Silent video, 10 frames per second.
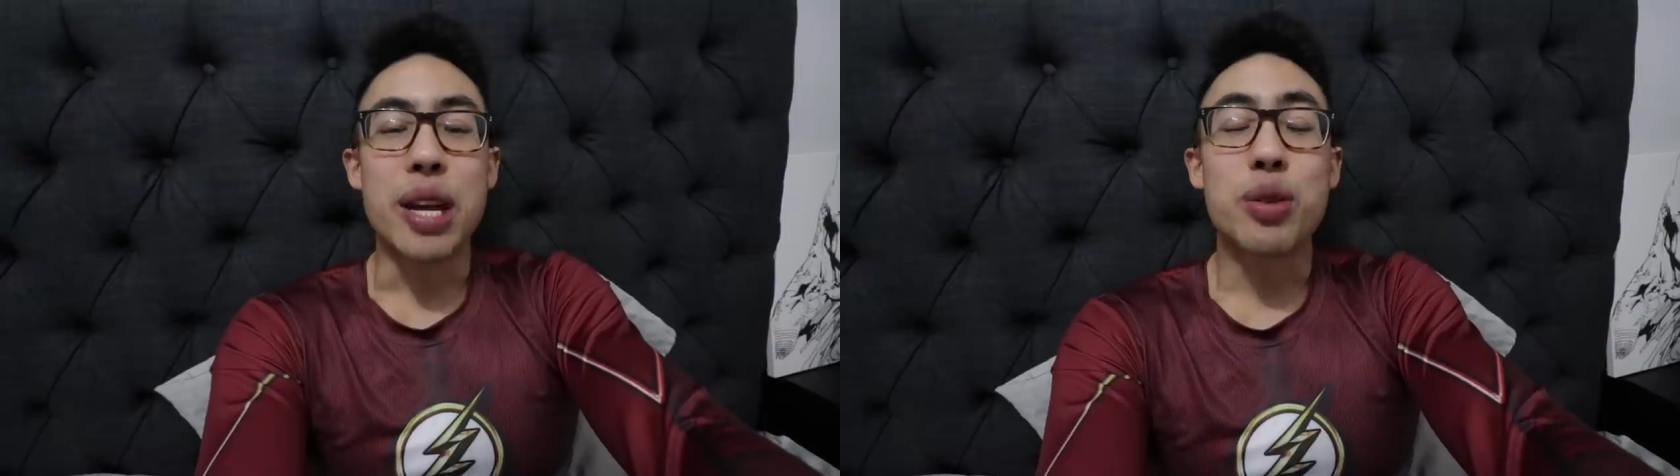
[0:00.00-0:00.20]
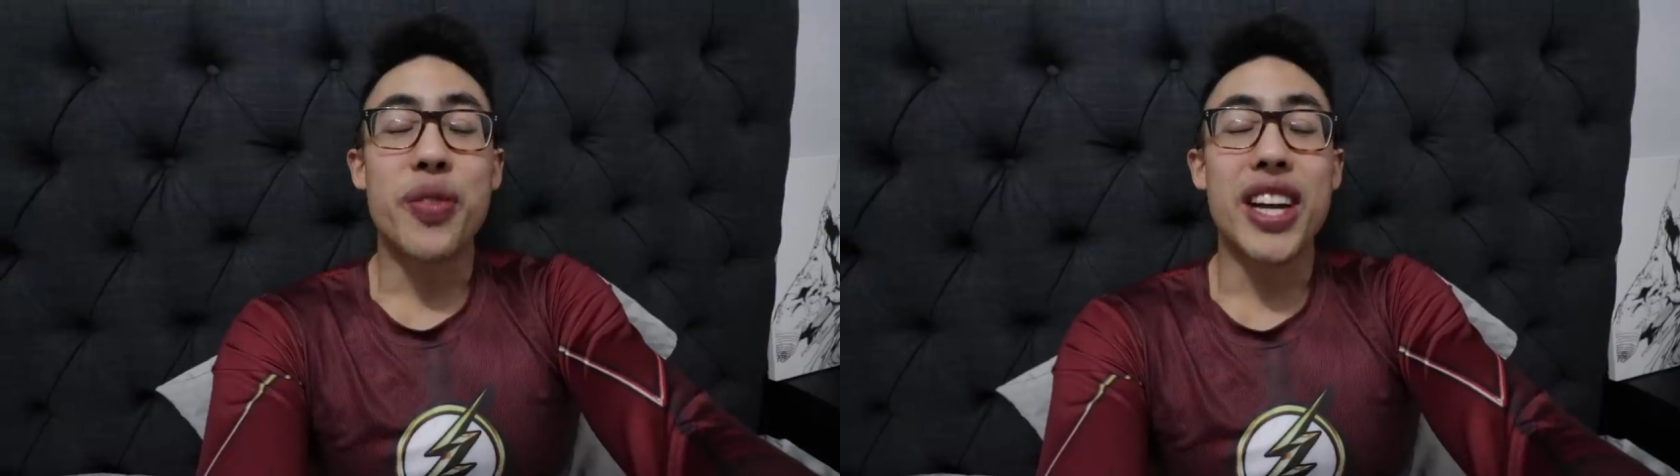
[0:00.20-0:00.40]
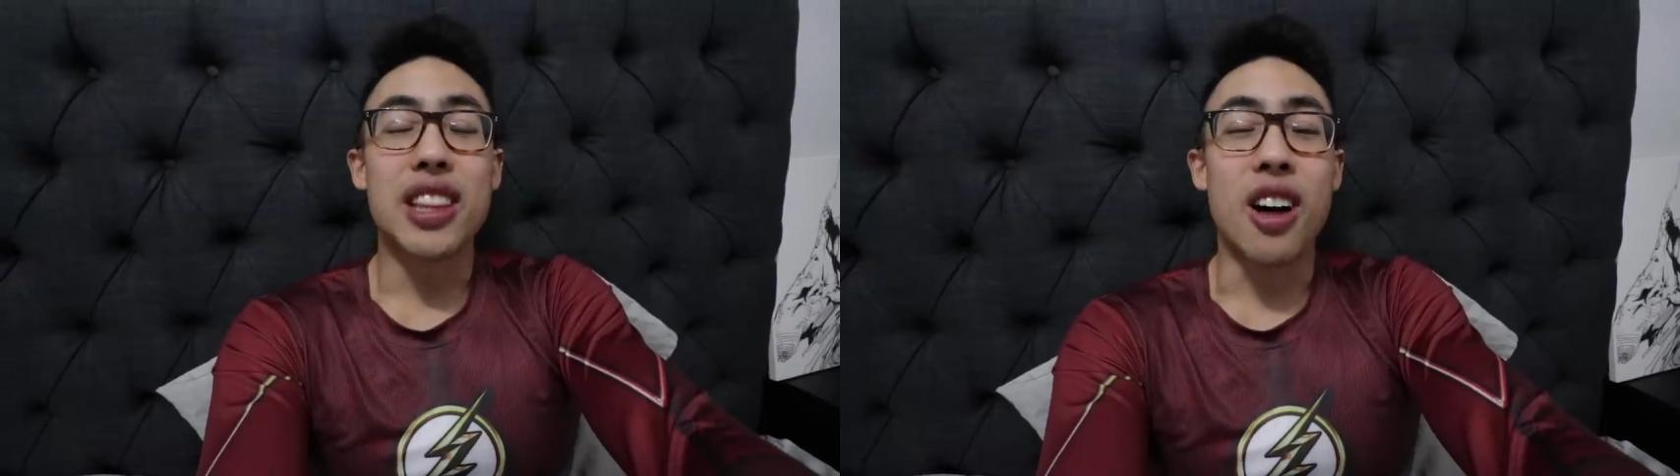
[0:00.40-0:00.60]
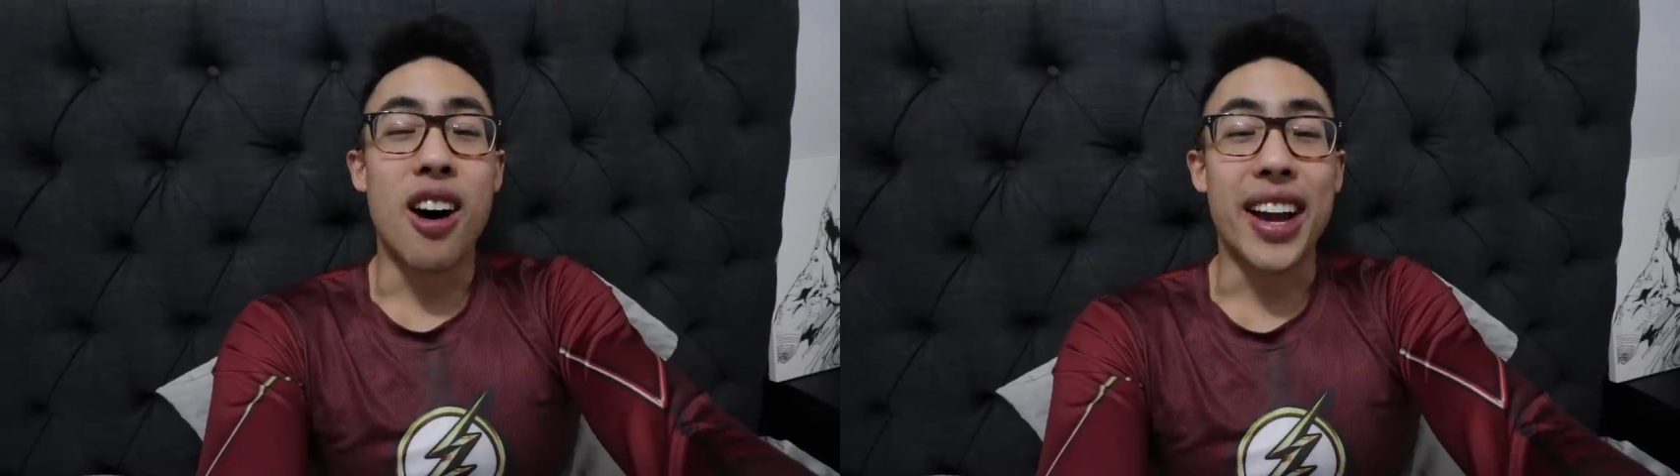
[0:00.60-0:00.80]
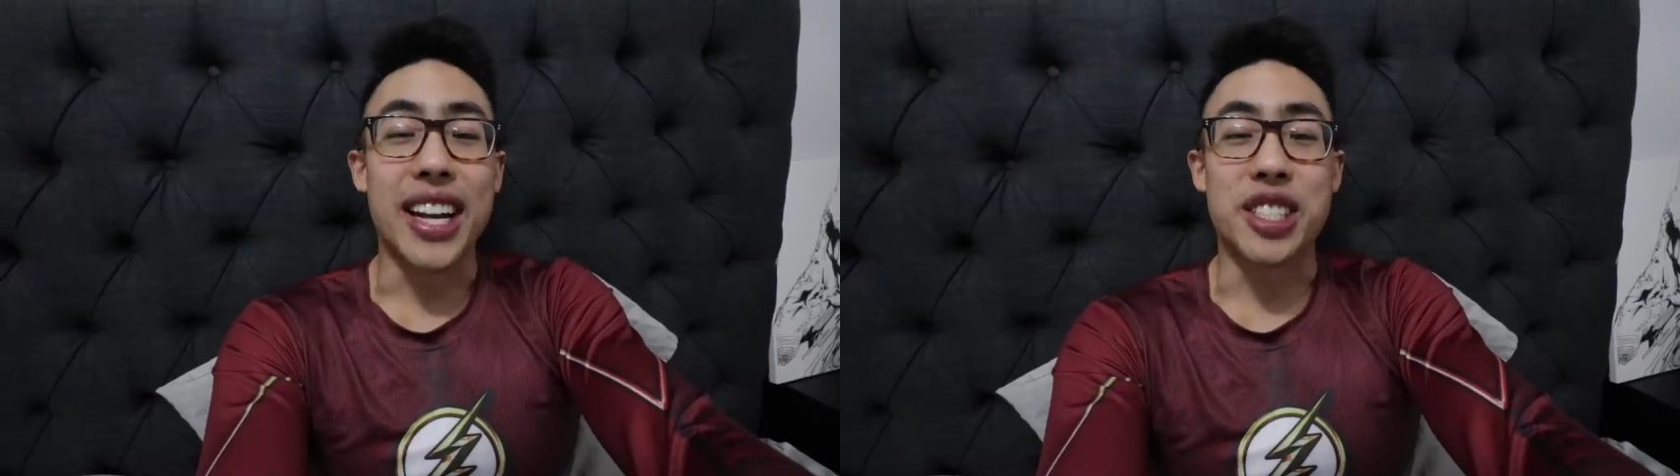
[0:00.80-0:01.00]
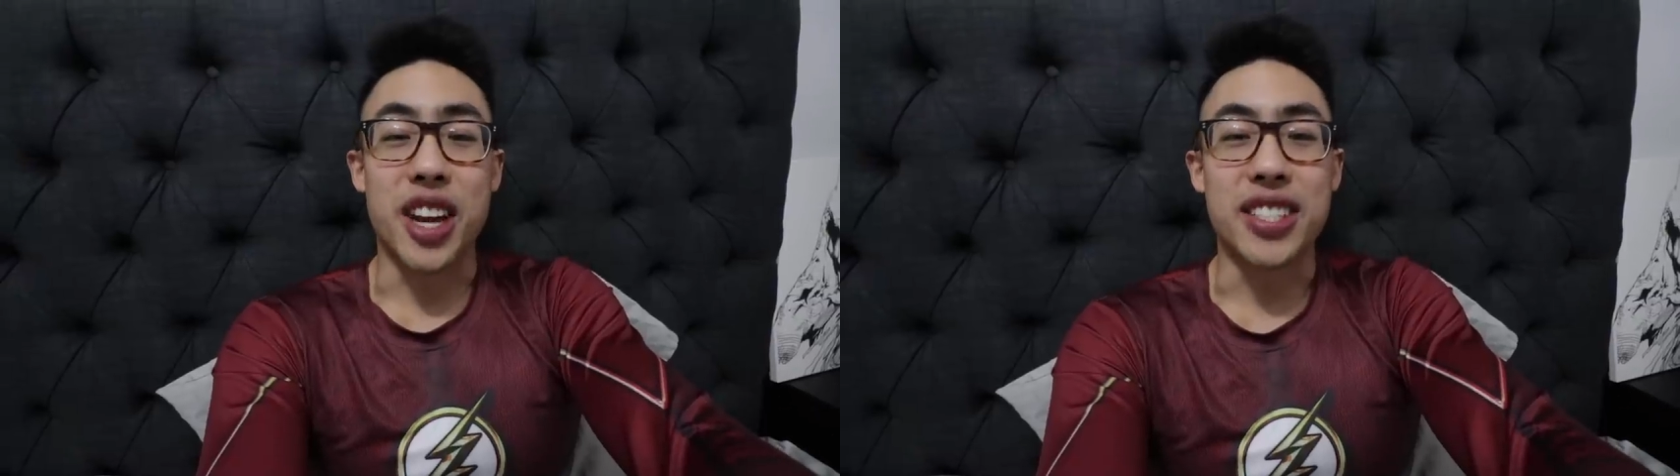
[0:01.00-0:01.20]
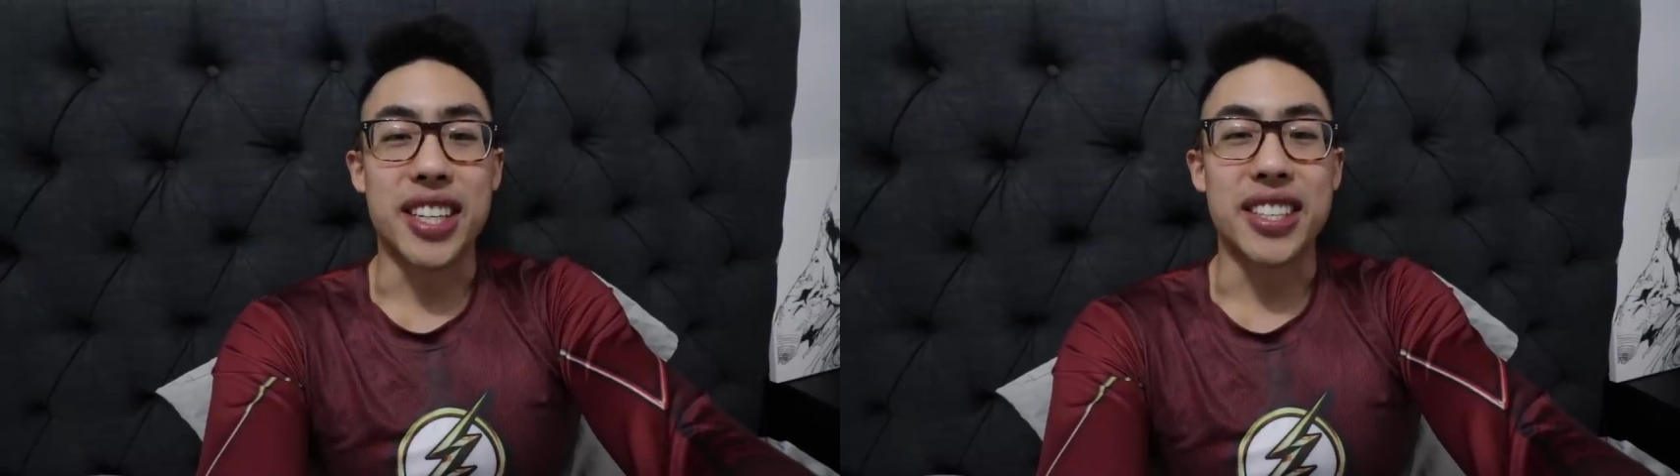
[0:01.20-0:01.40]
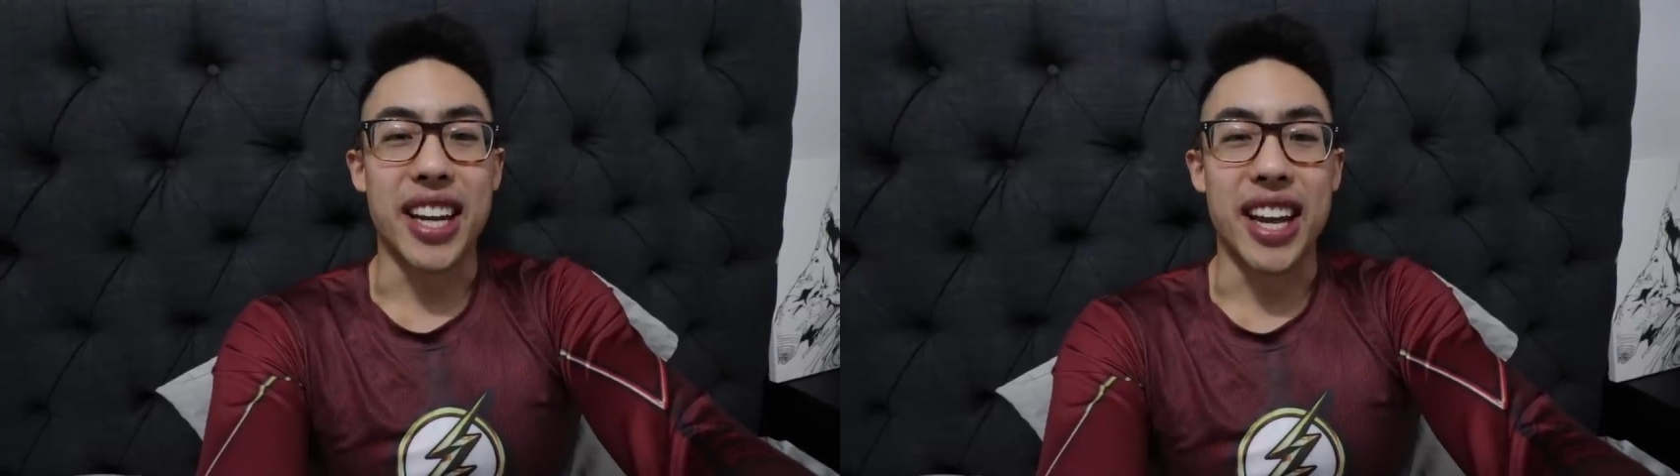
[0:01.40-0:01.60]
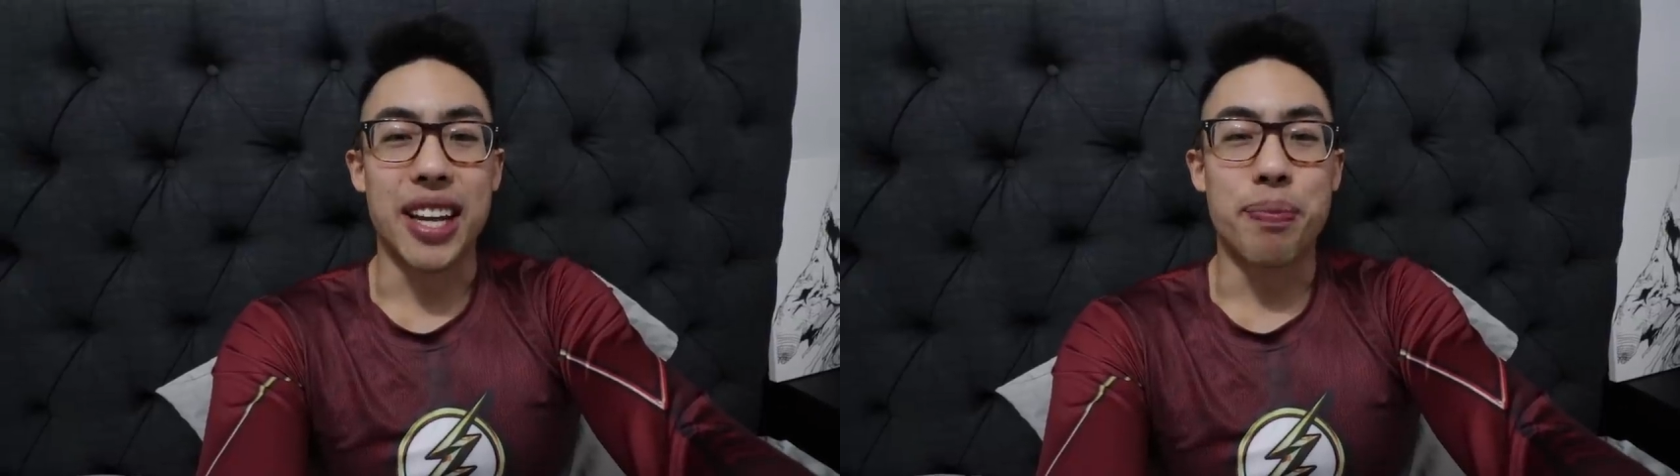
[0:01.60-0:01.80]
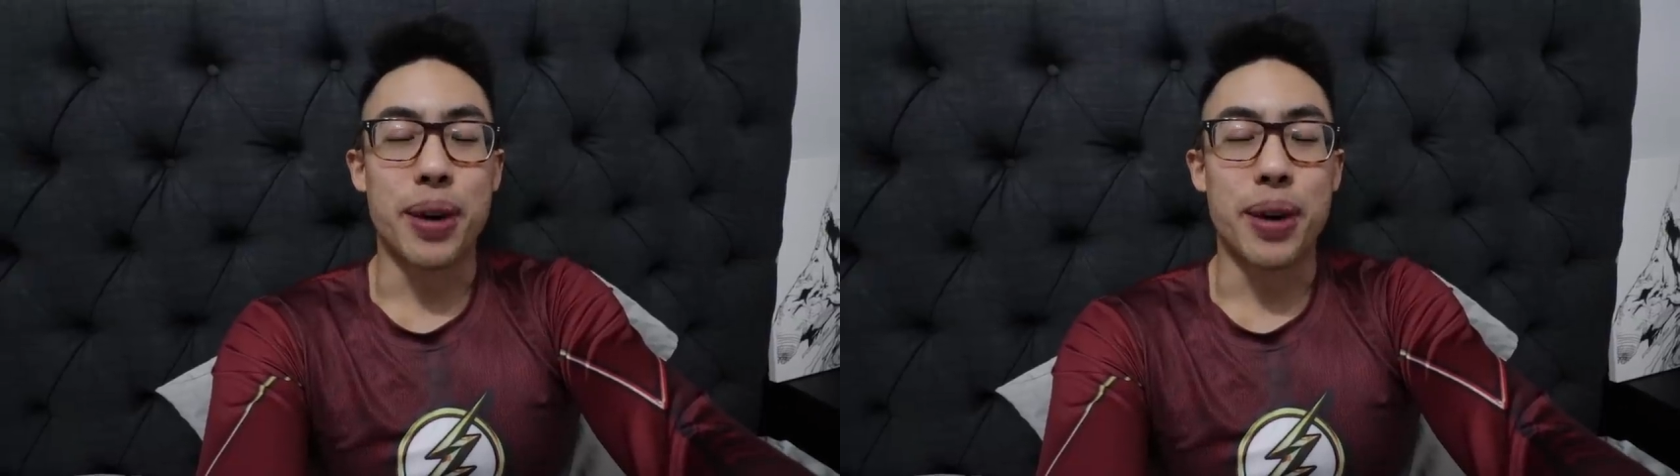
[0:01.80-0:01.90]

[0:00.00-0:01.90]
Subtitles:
Today was a very long and exhausting day,